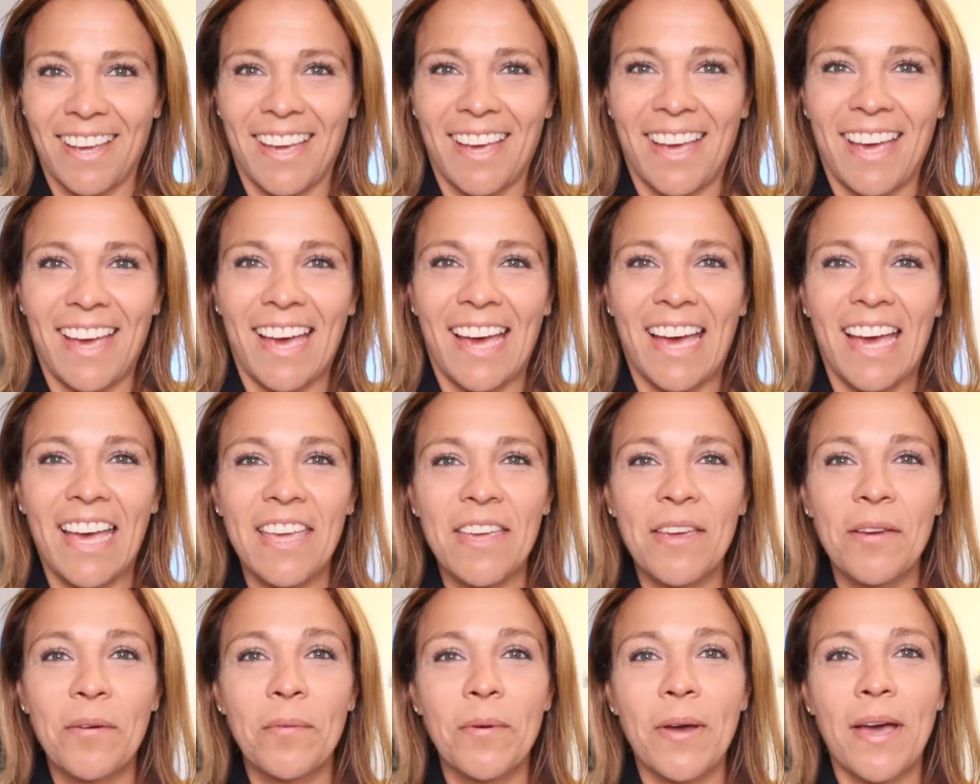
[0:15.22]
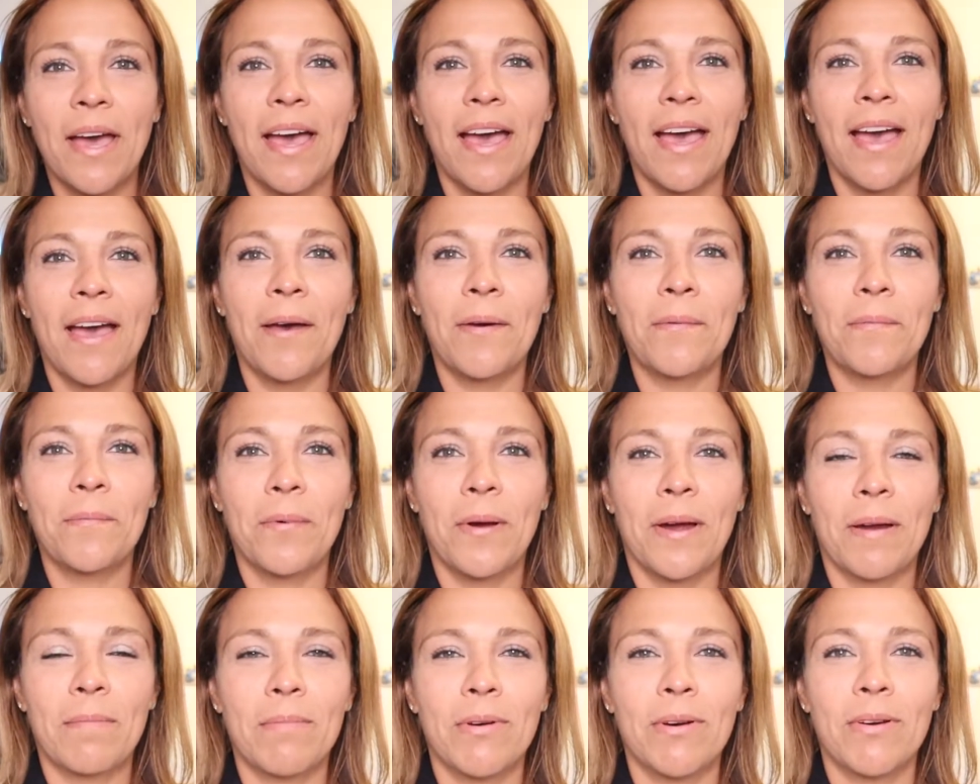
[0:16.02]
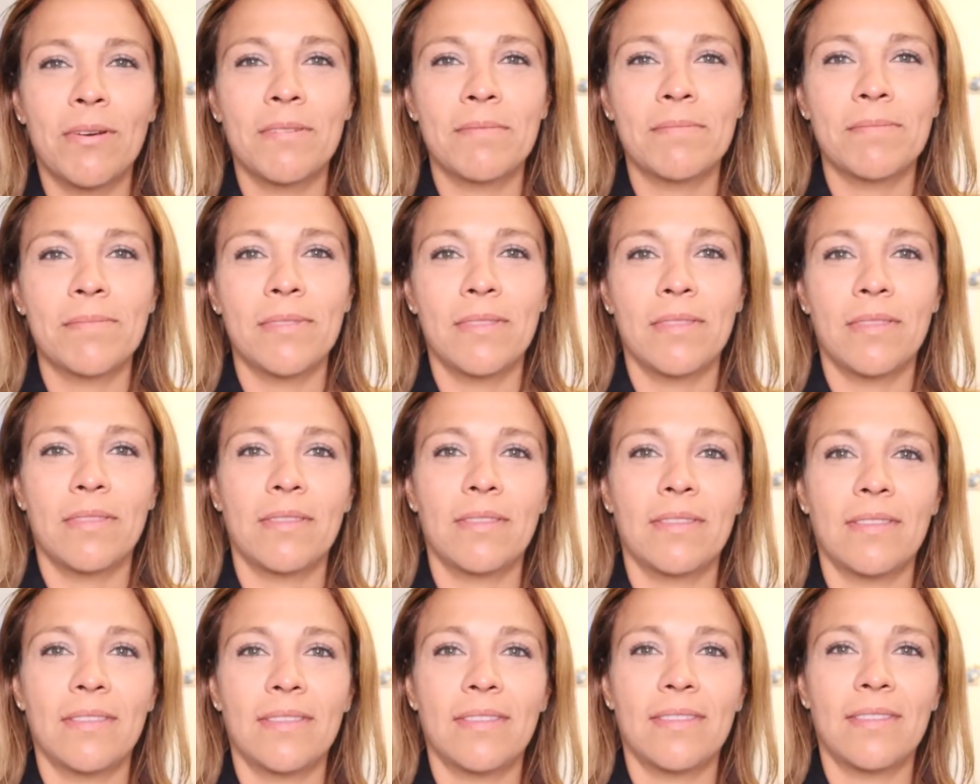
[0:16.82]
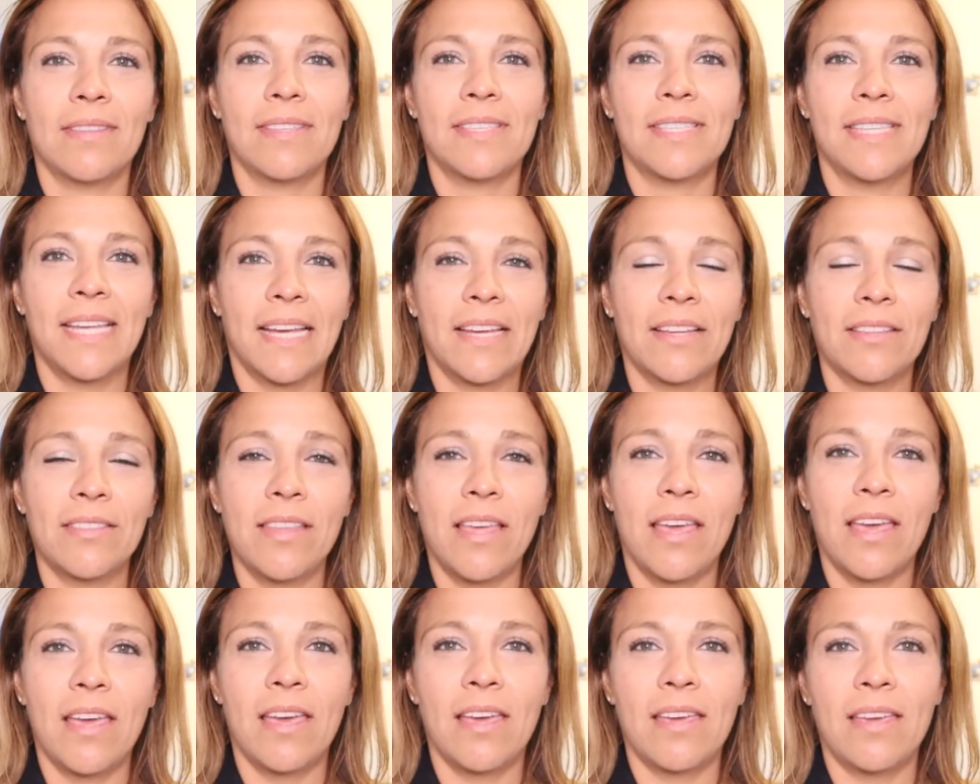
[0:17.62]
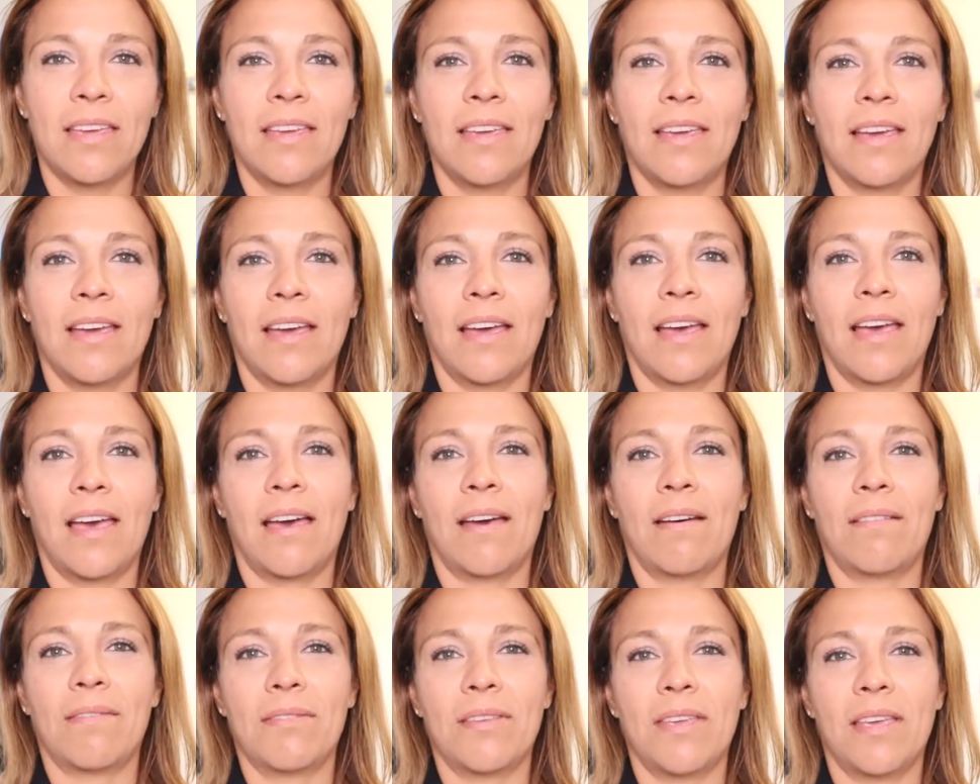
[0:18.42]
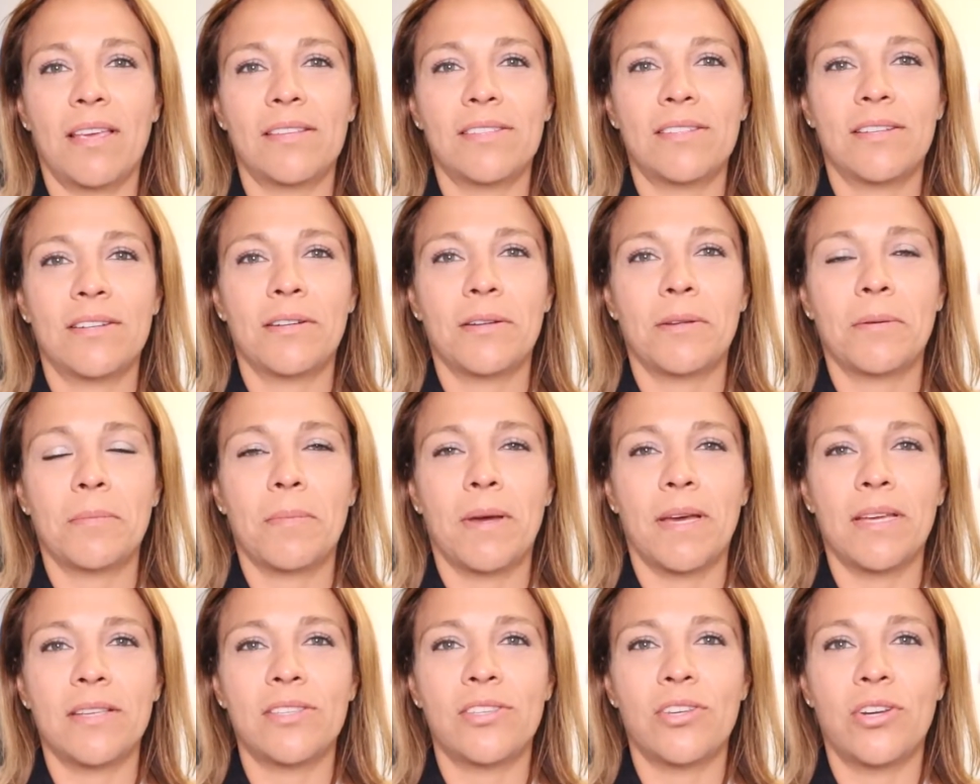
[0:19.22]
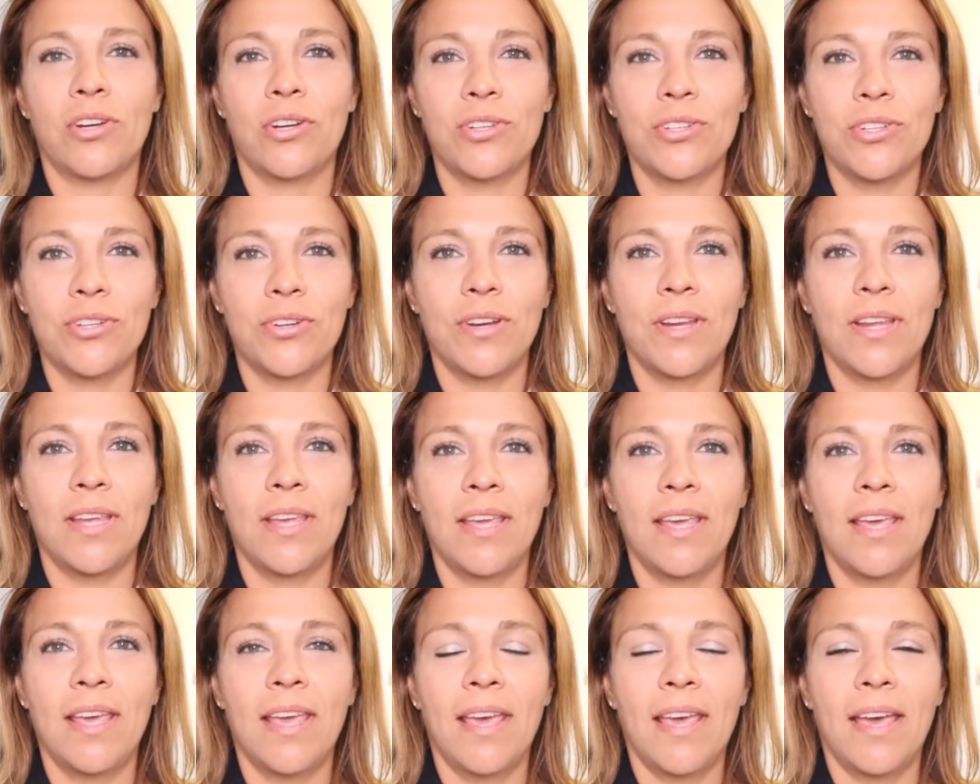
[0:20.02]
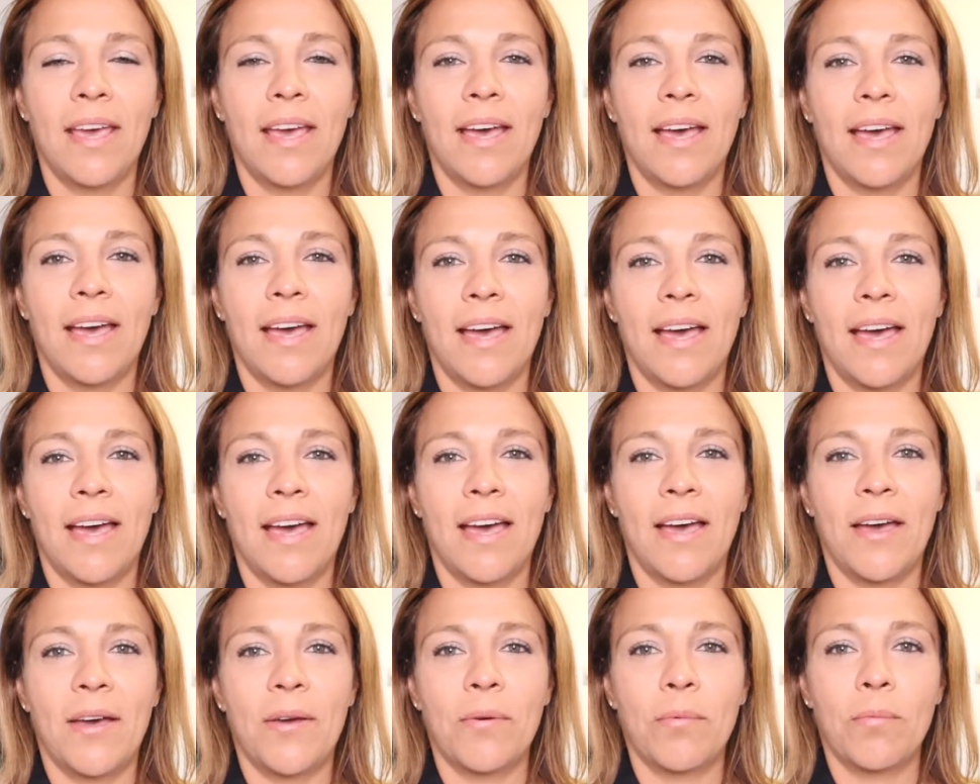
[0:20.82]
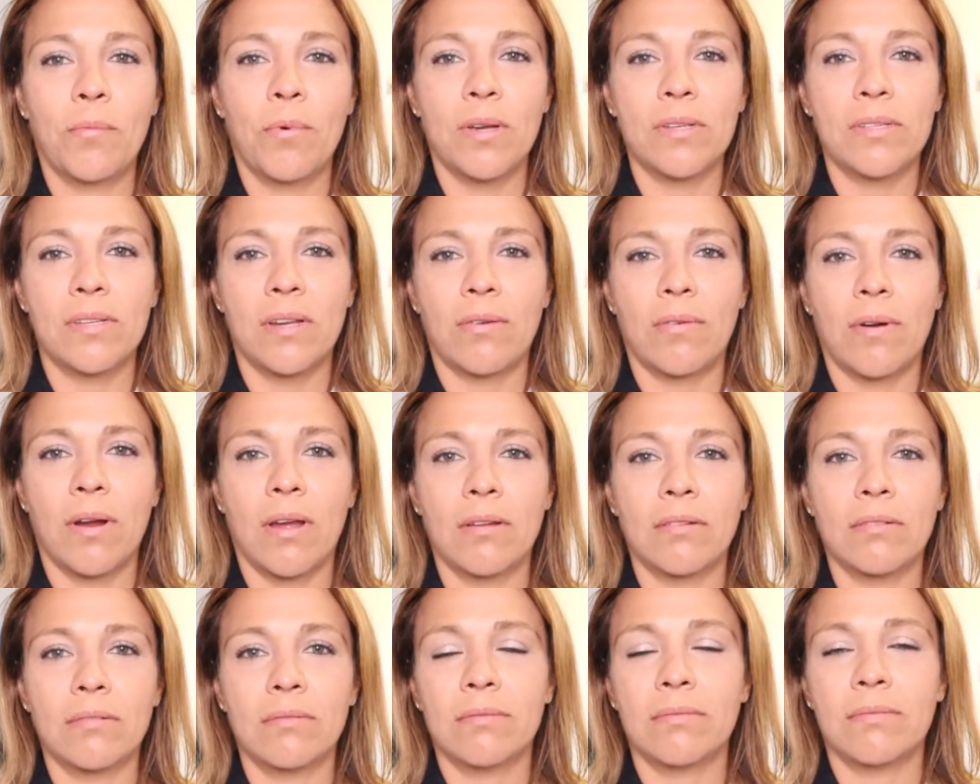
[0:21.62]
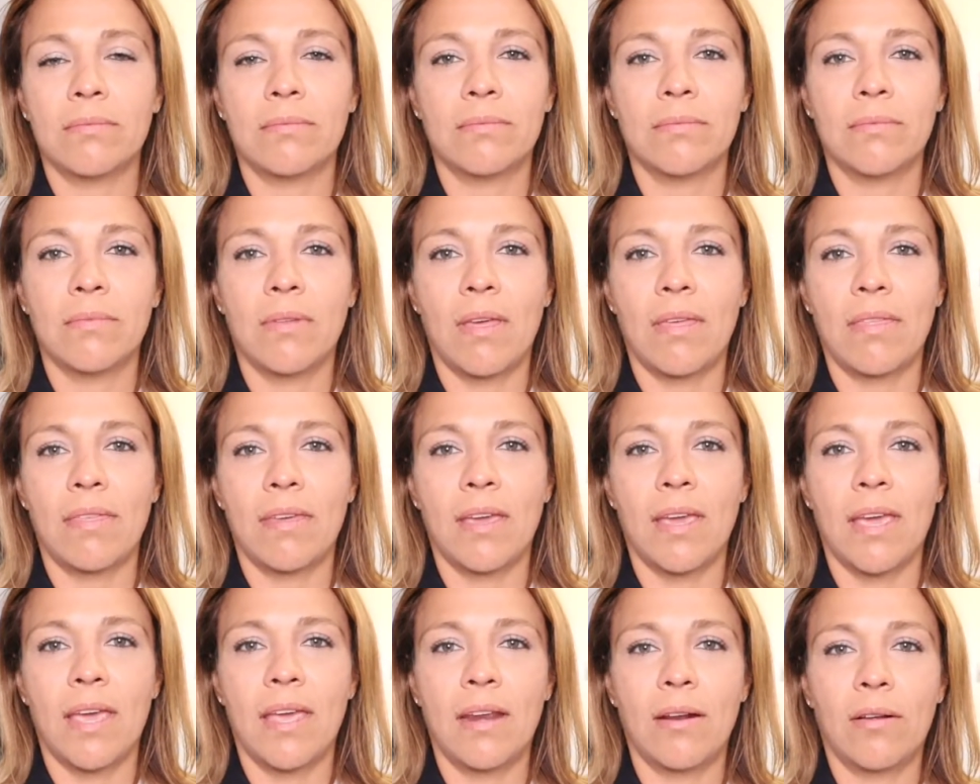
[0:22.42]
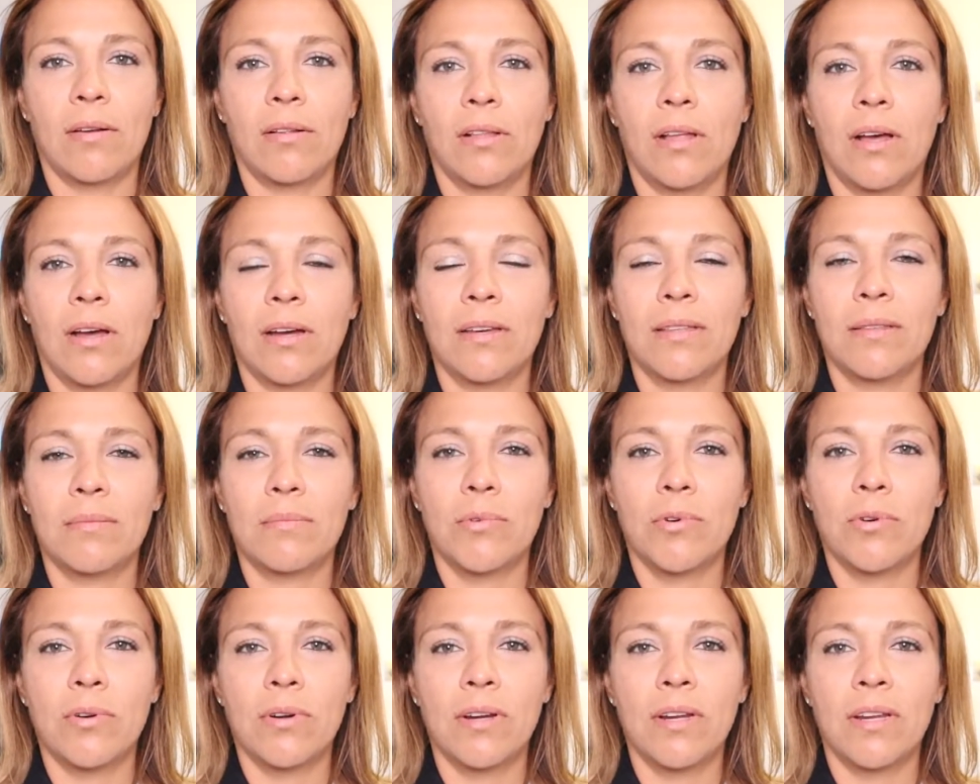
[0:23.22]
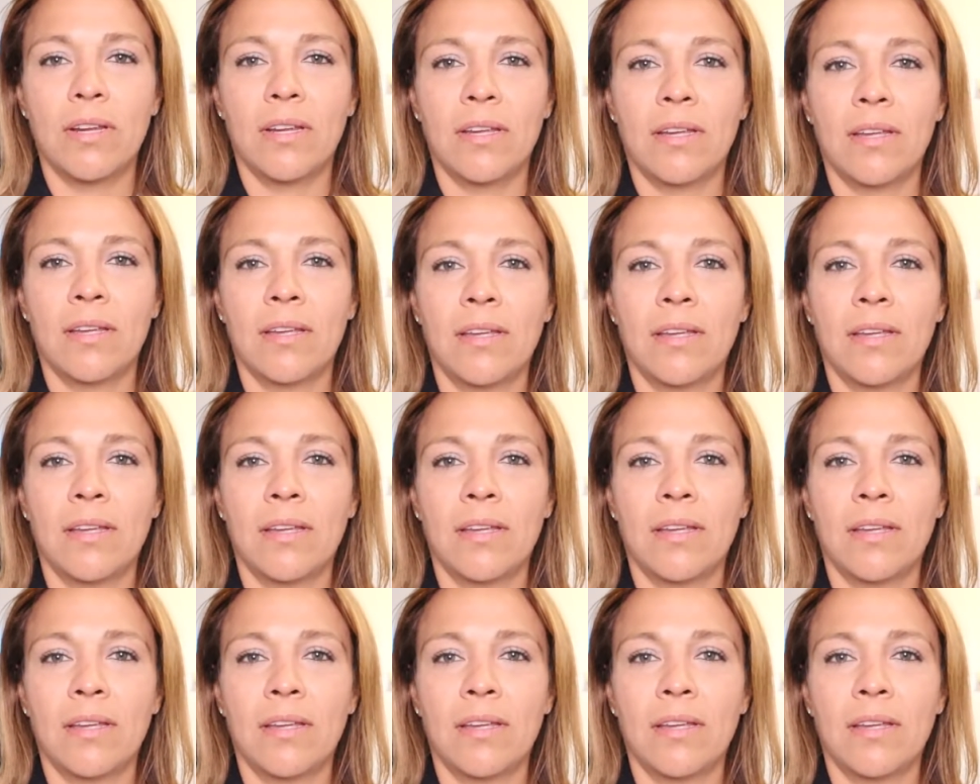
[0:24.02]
Hi, I'm on second day. I have yesterday my surgery. It was around, I think, 8 o'clock in the morning.